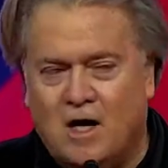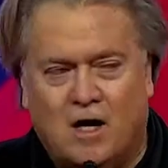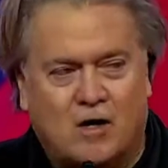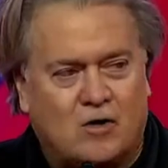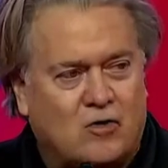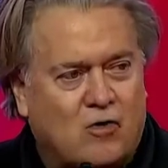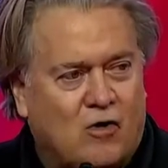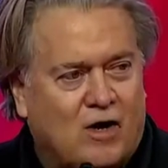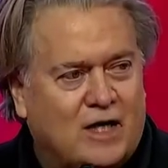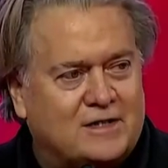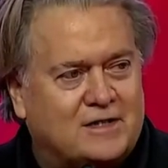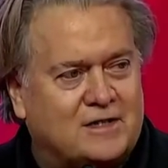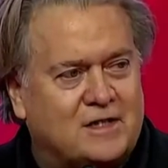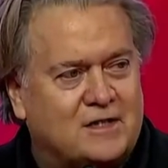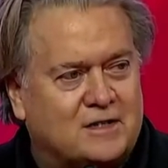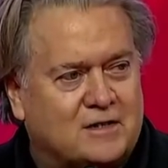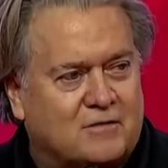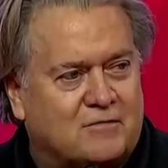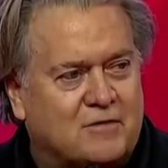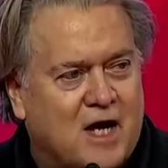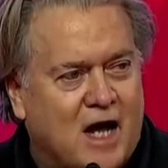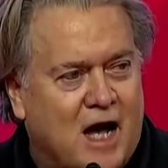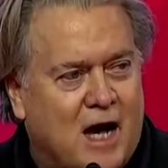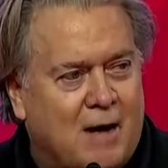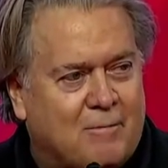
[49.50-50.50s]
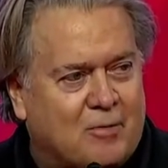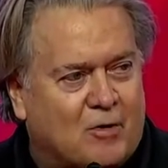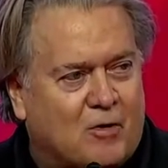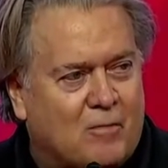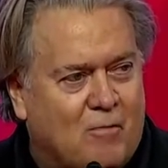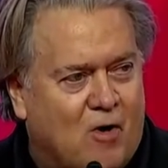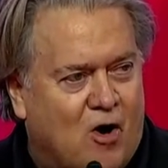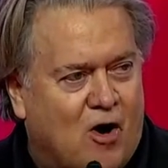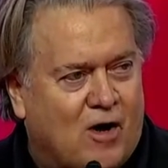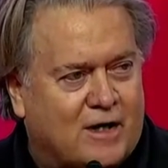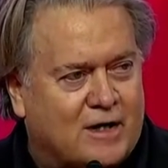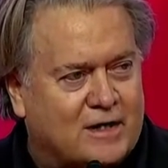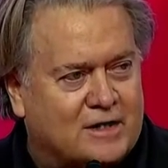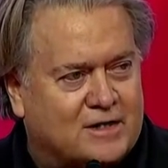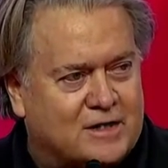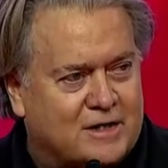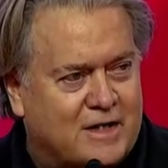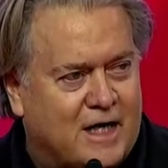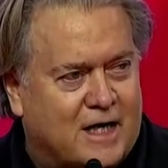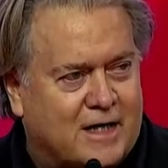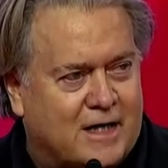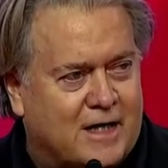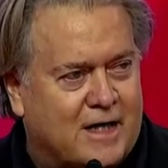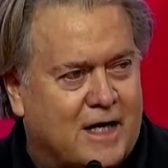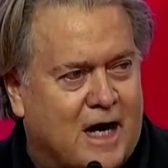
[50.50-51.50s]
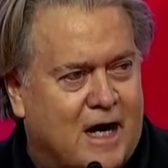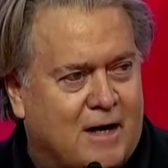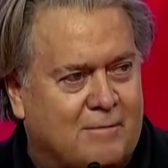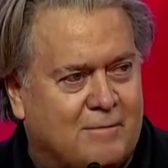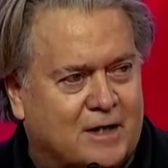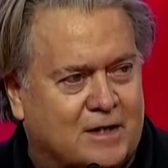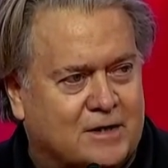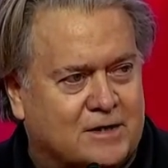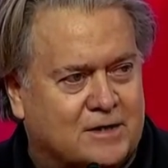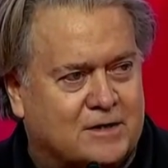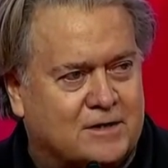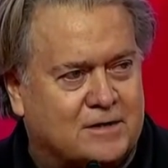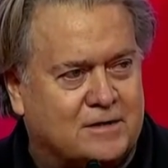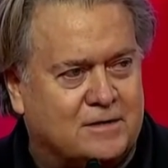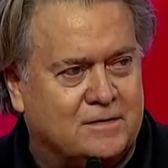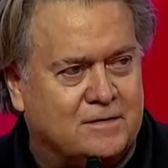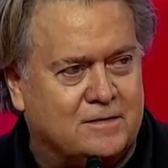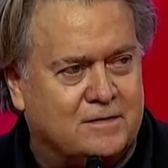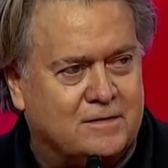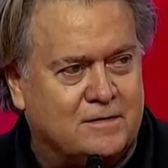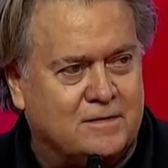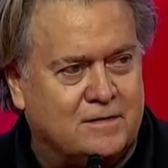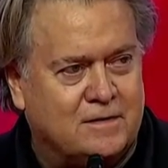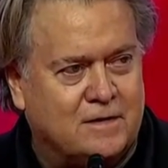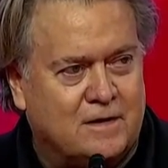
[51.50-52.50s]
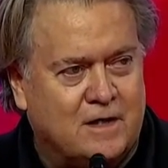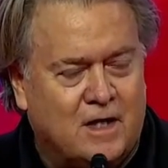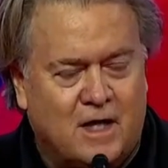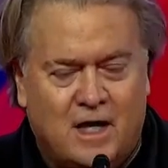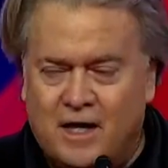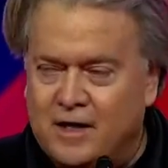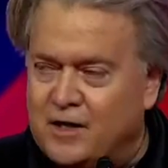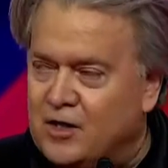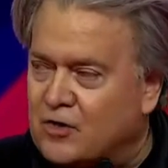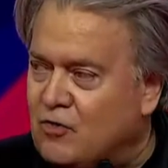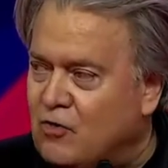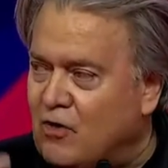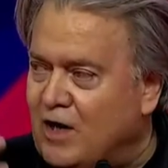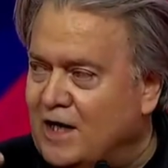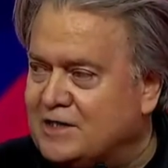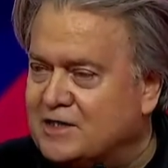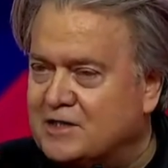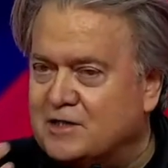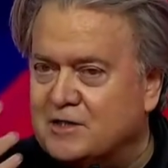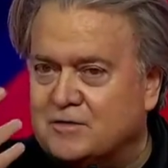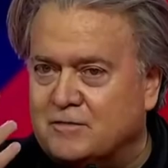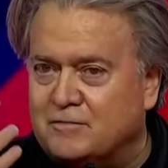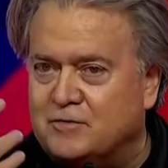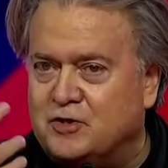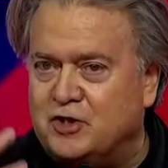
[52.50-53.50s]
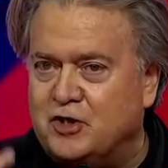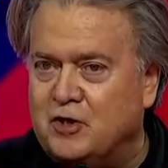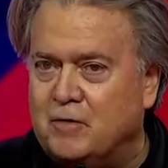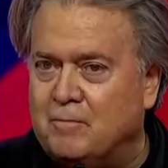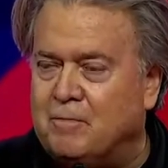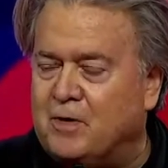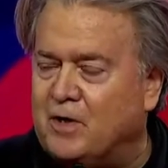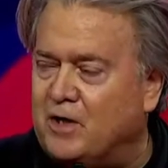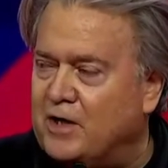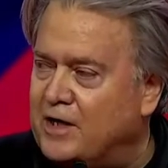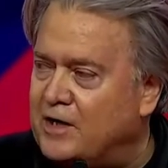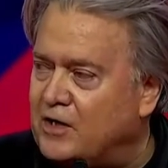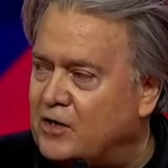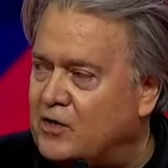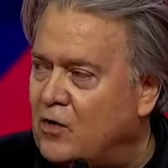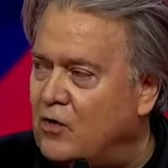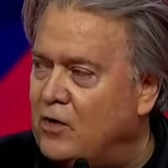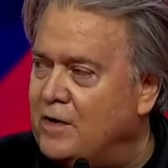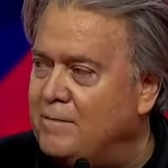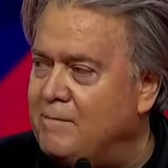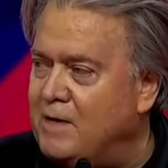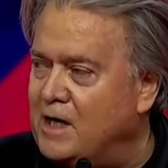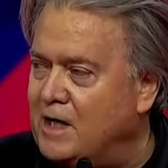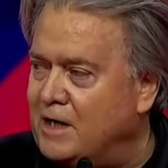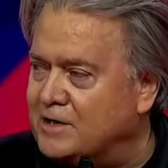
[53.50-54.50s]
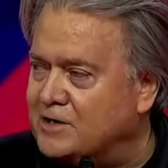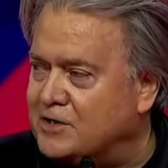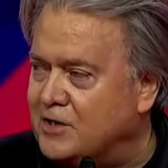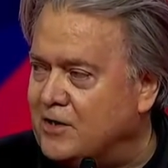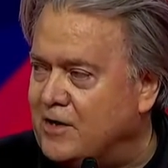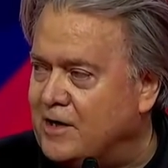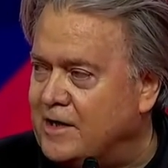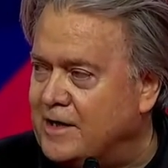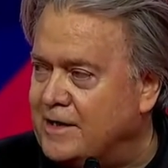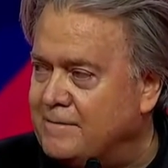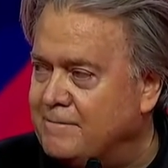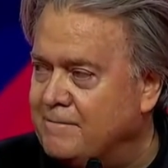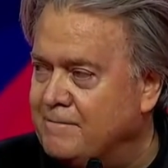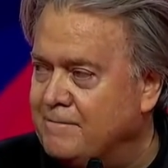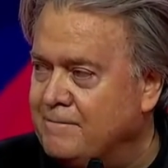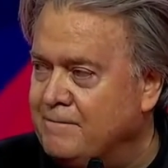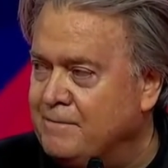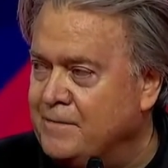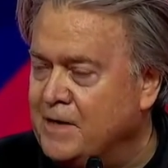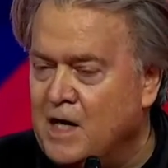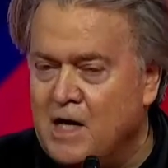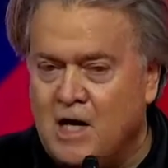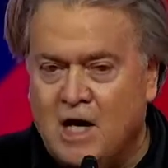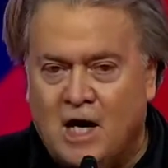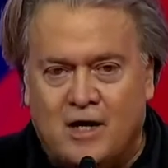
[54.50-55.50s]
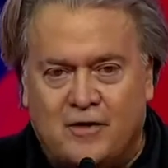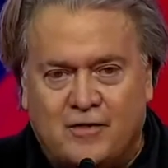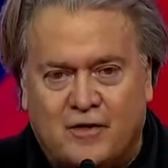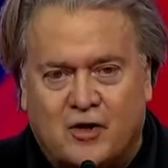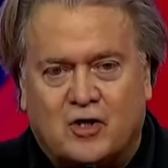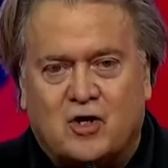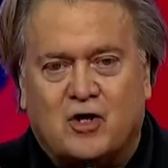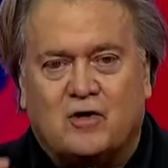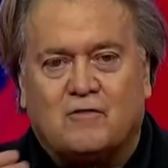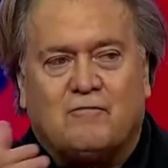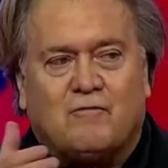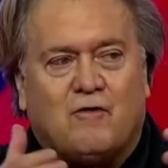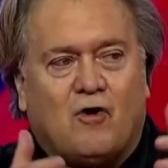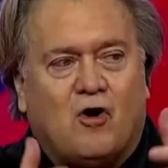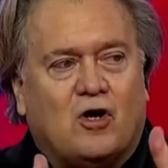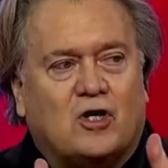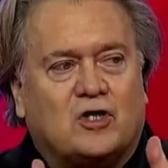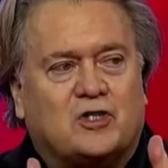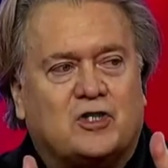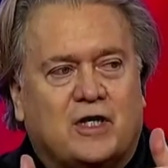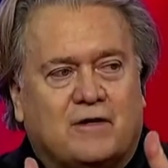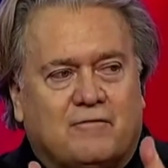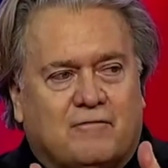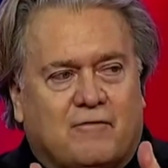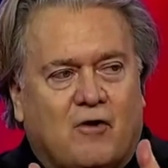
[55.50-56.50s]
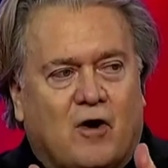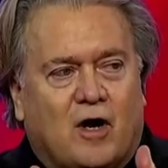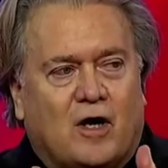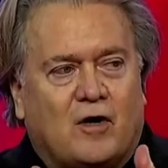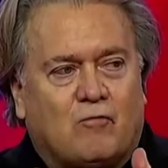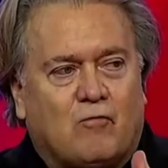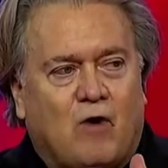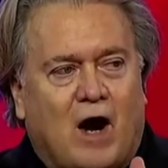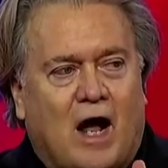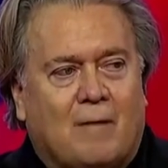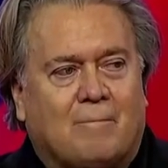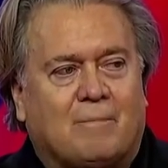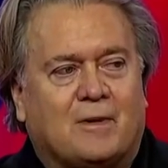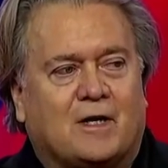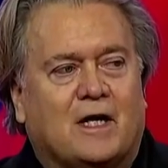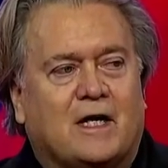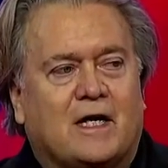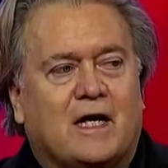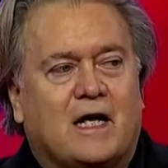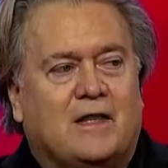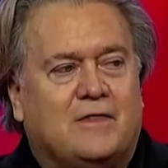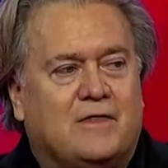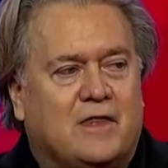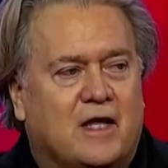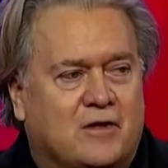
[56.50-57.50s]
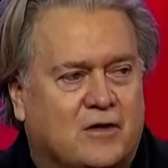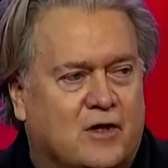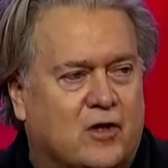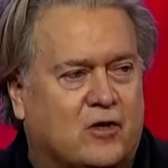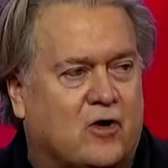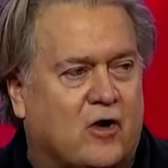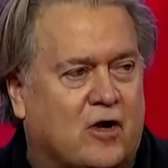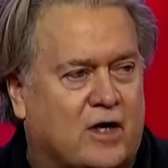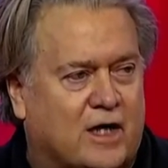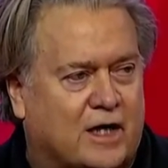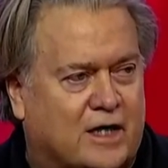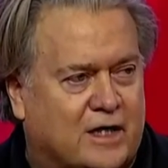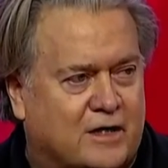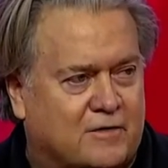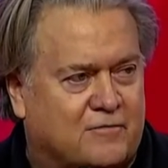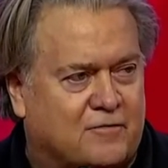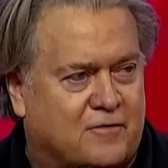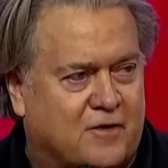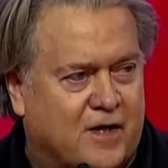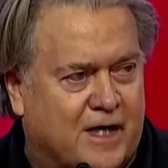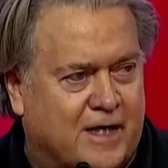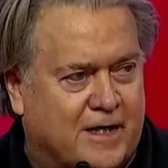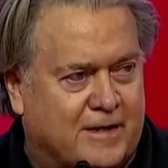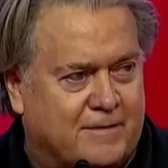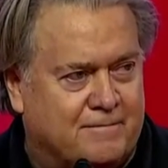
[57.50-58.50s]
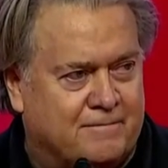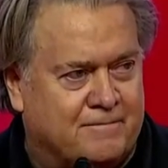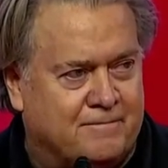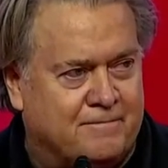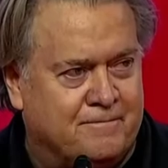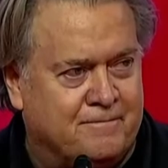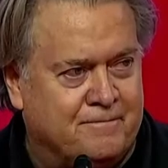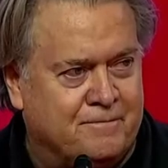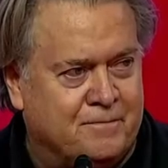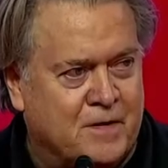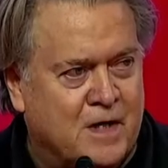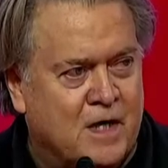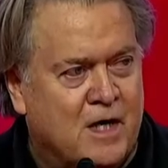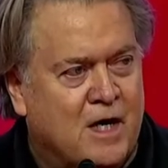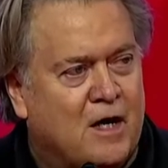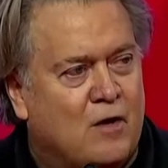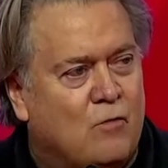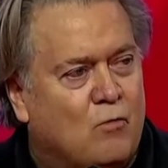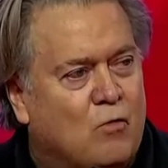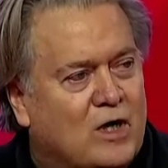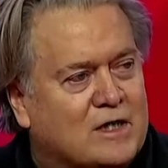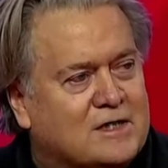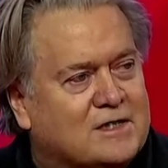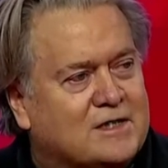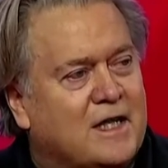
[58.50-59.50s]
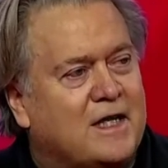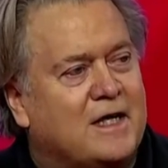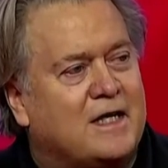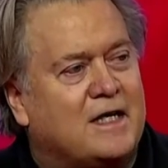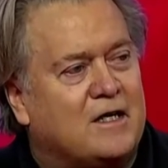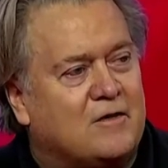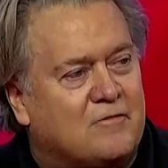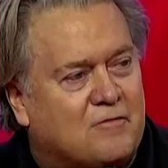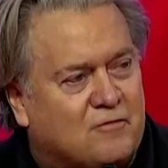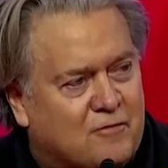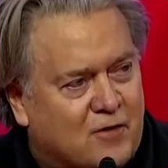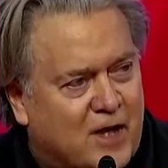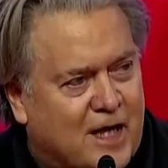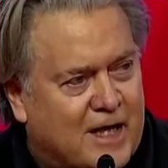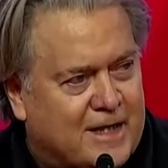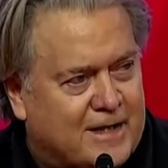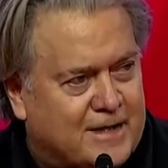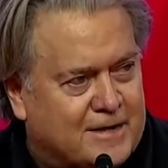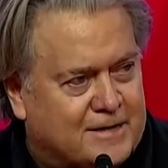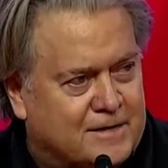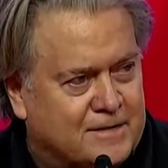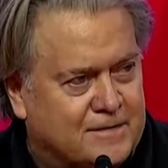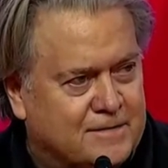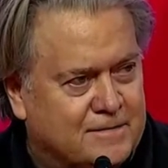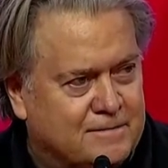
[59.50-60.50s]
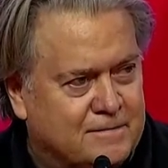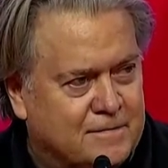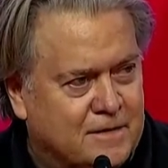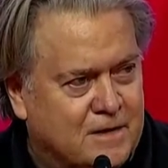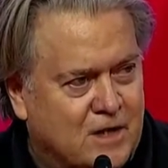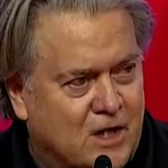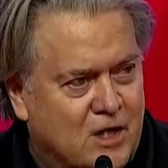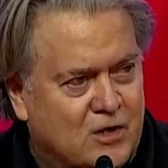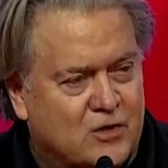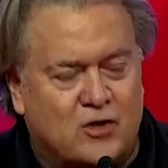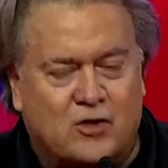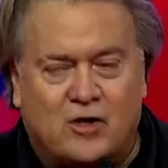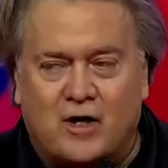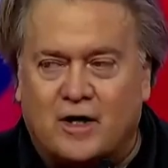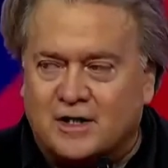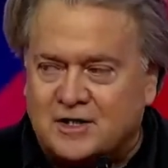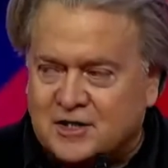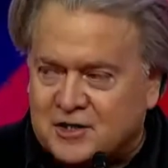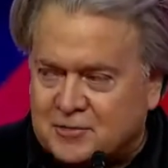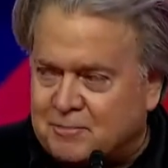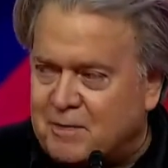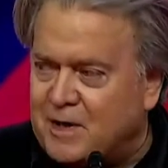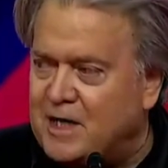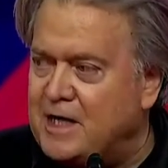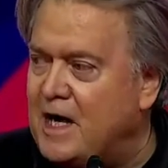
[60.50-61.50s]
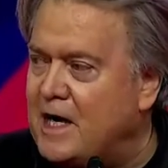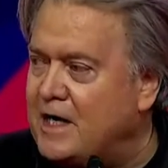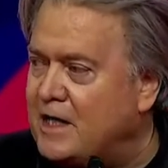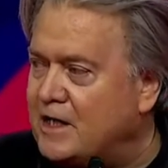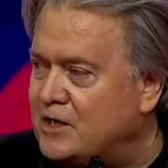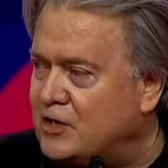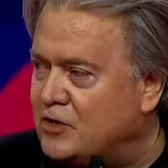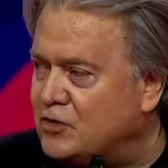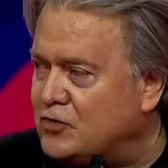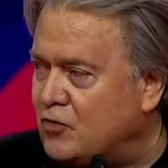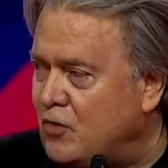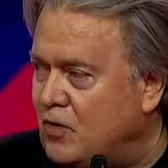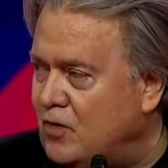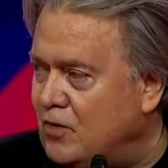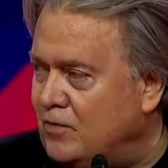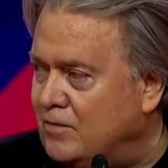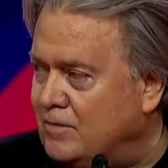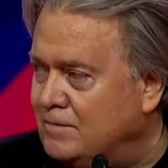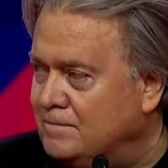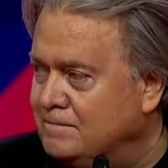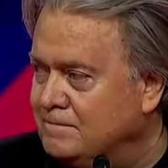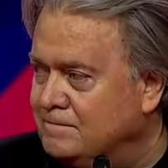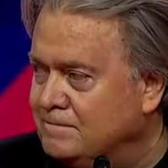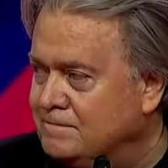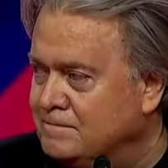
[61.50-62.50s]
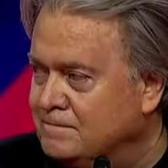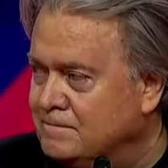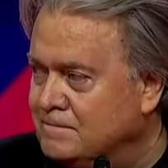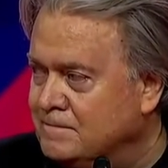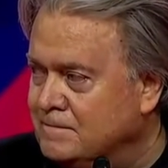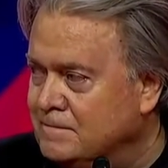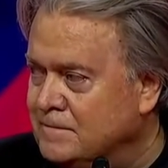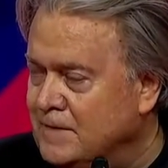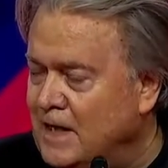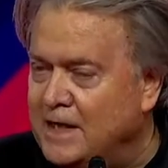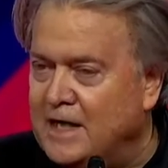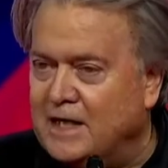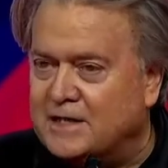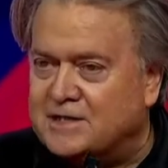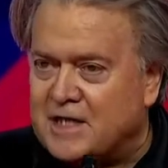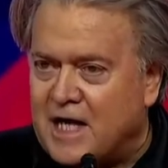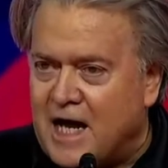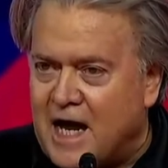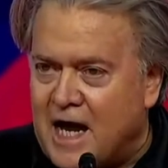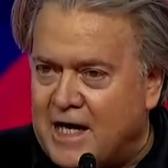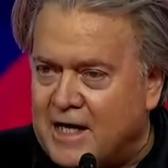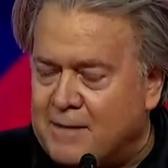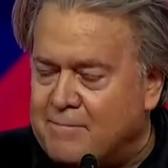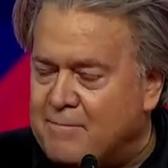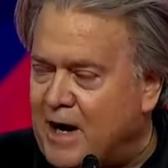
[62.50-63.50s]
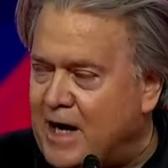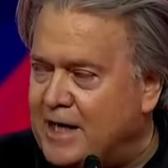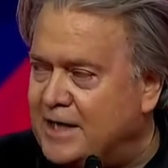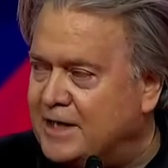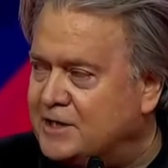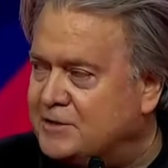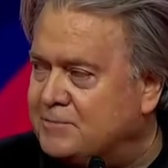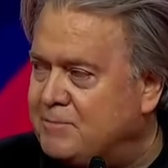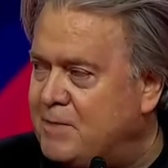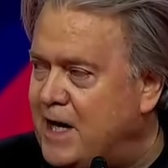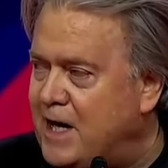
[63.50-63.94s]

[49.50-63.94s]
A crisis of capital markets and economics, and a crisis of geopolitical and military. And they're converging very rapidly, and then they're going to conflate. And once they conflate, they're going to spin out of control. And it's anybody's